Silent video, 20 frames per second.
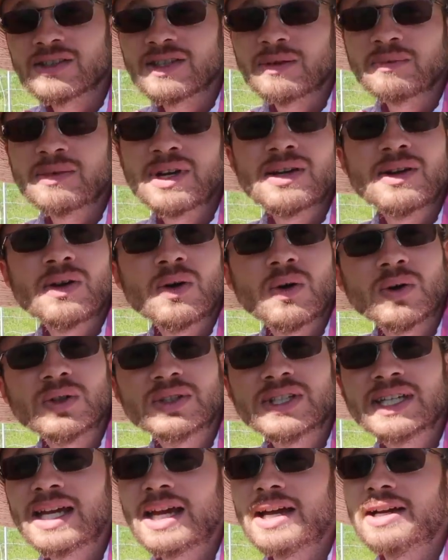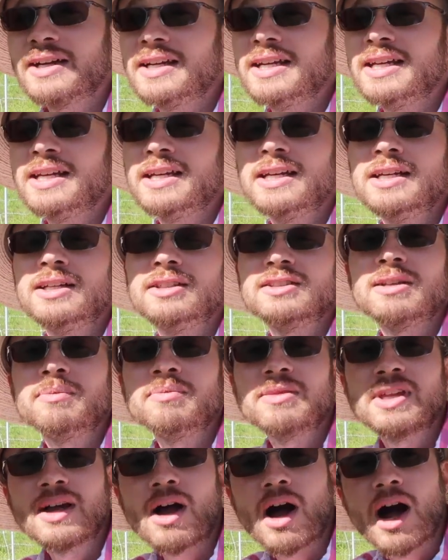some kind of holding area,
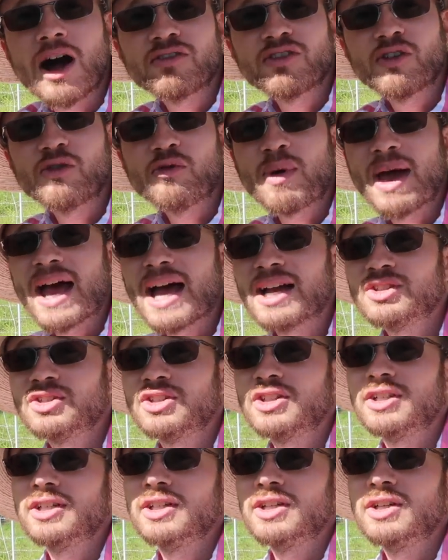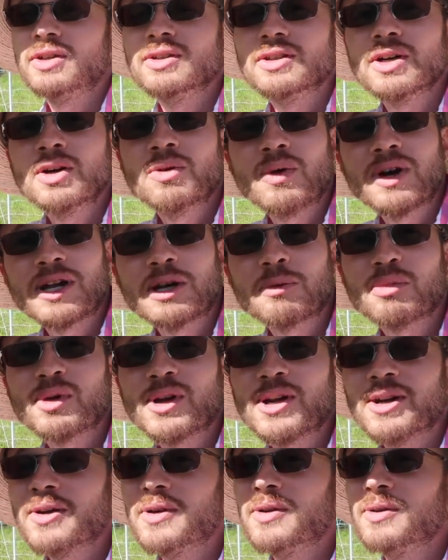something off of pasture. You don't want a
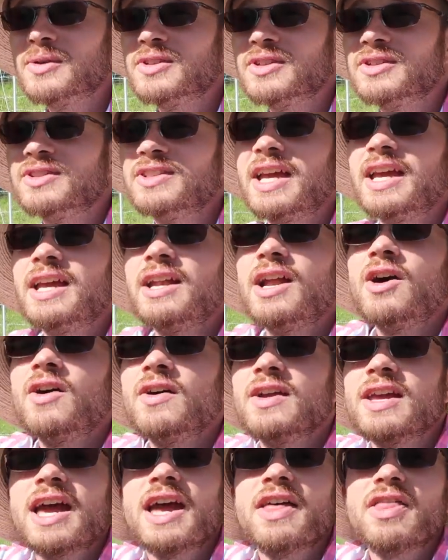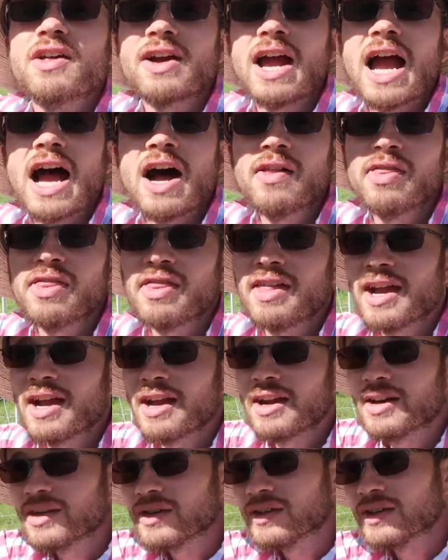breeder who's just saying, oh yeah, they're out
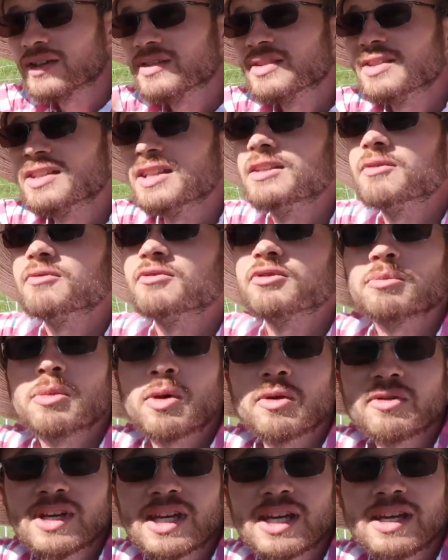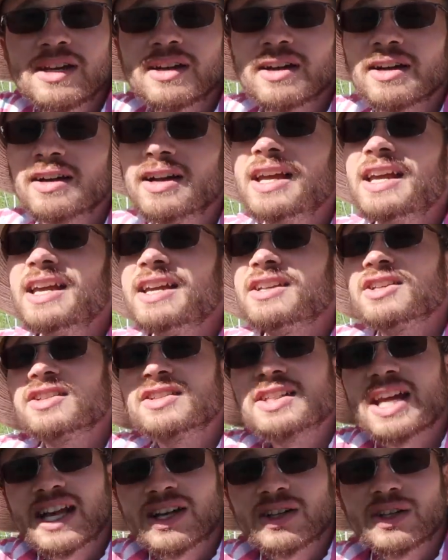there, you can see them from over here,
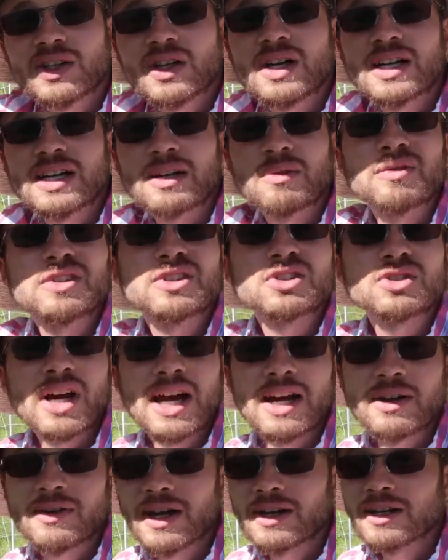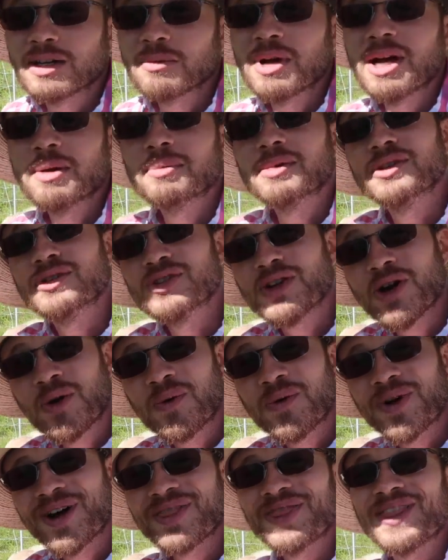just take a look and we'll try and round them up. You
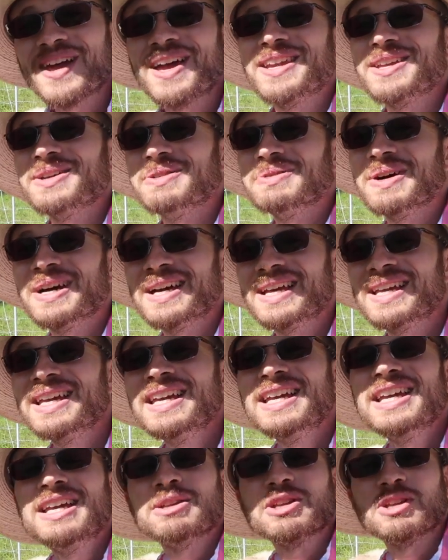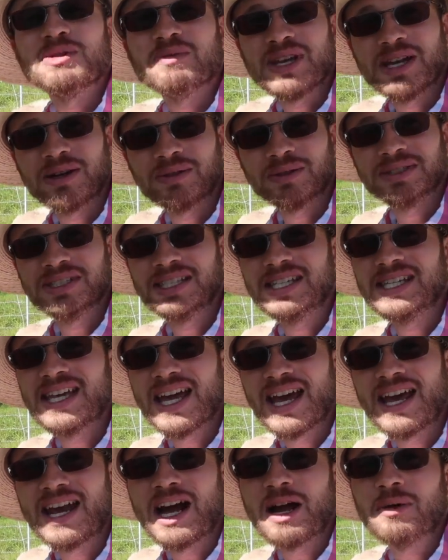don't want that. You want to be able to
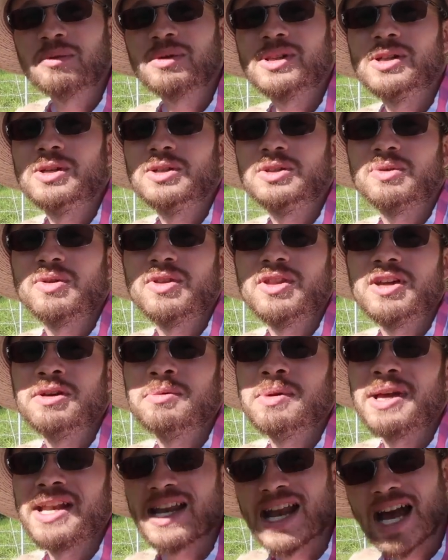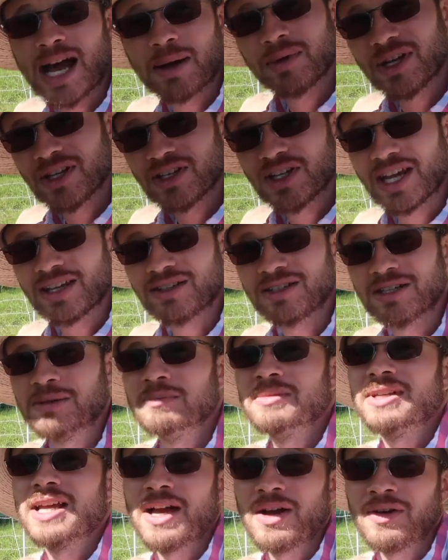get up close with them and not be chasing
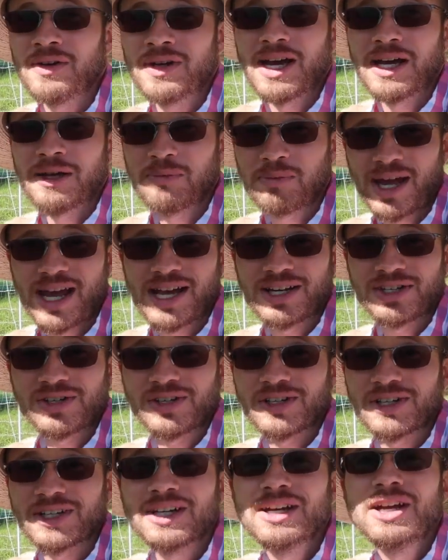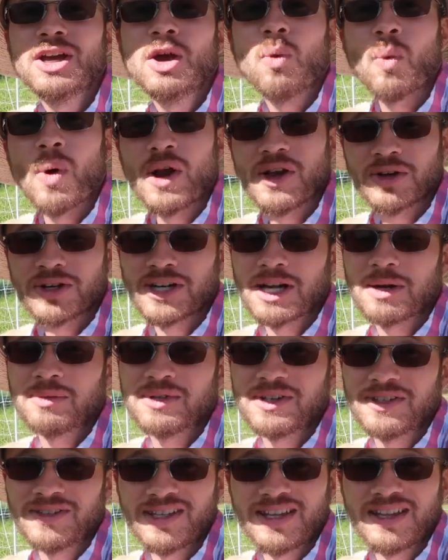them down on pasture when you're
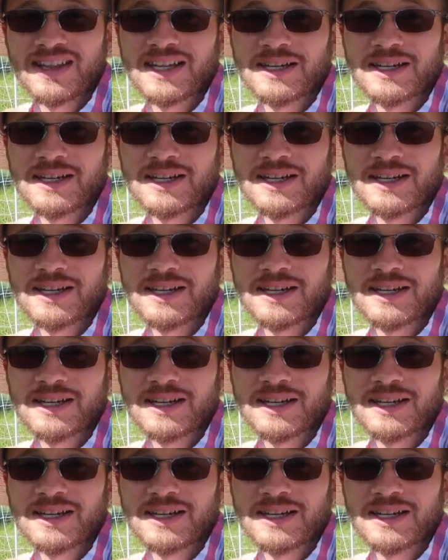coming to see